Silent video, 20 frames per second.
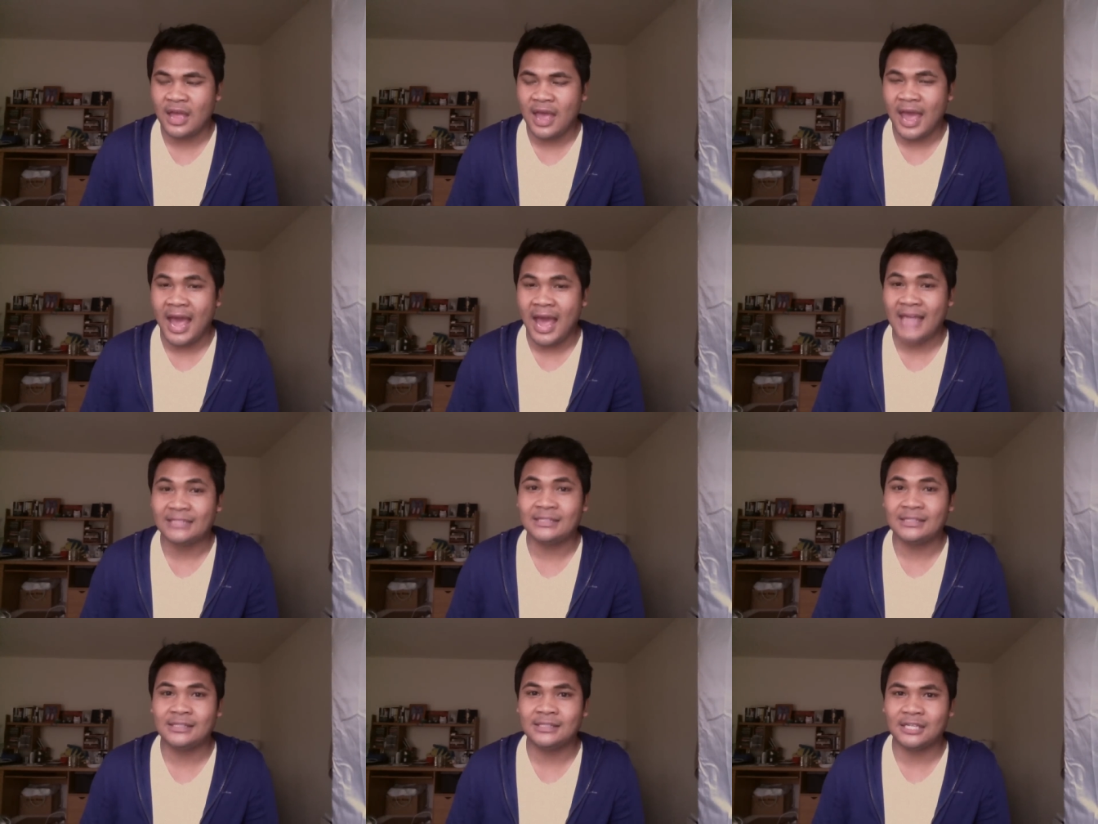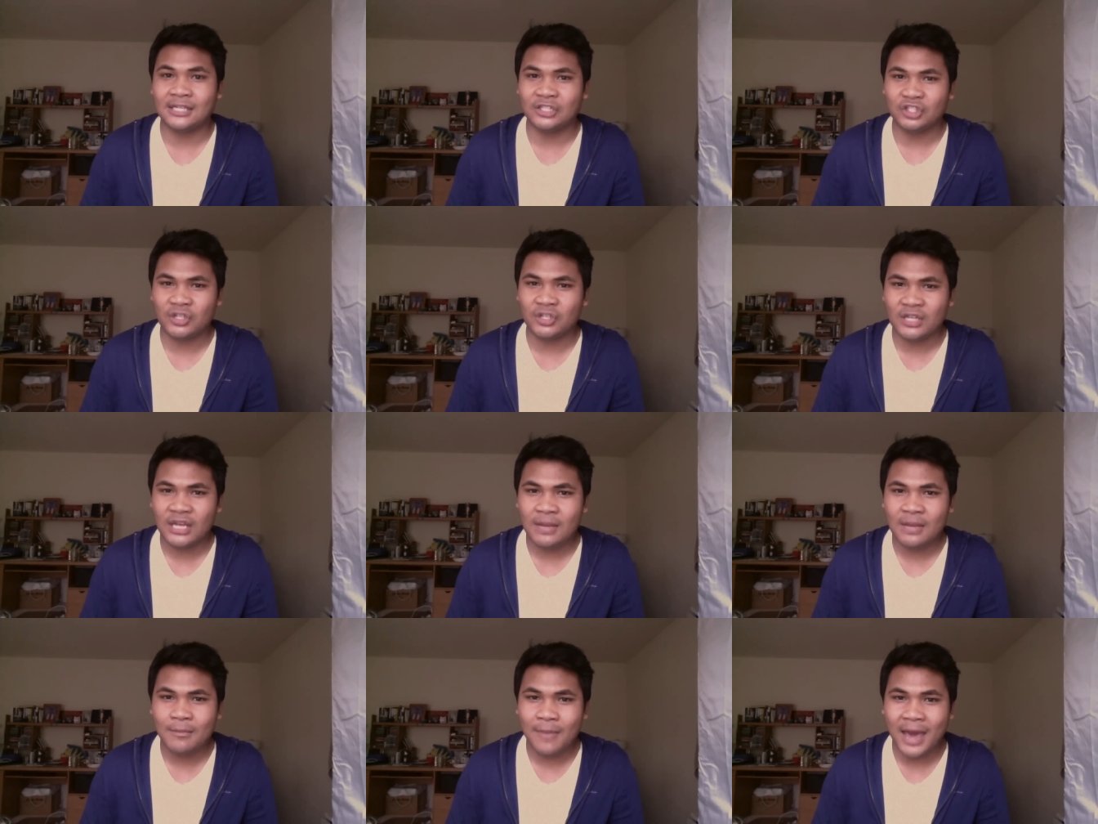had such
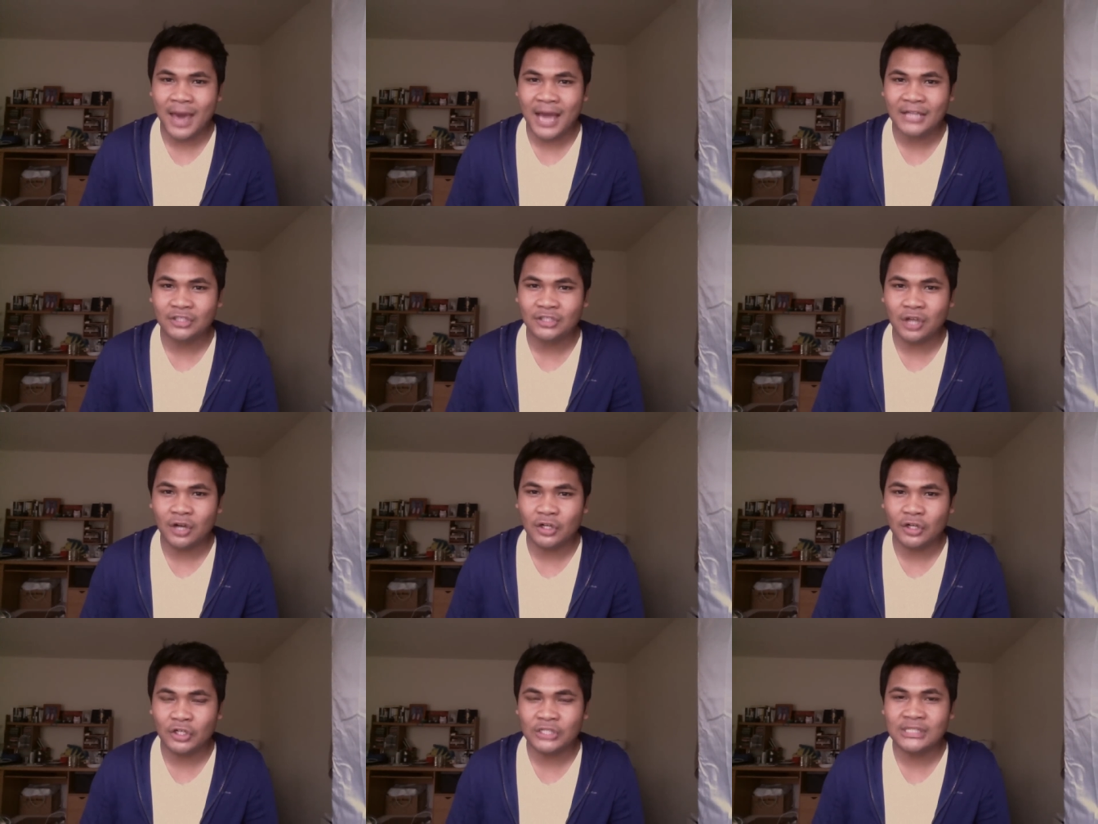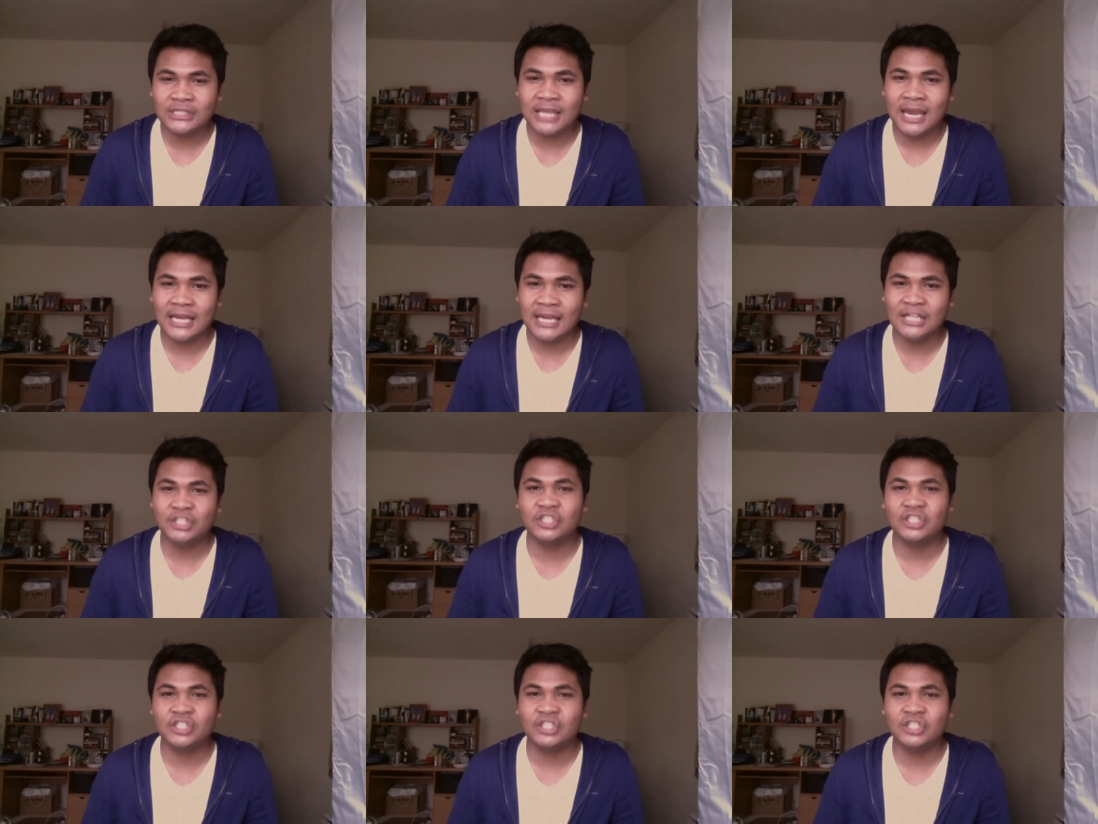an impact on her skating.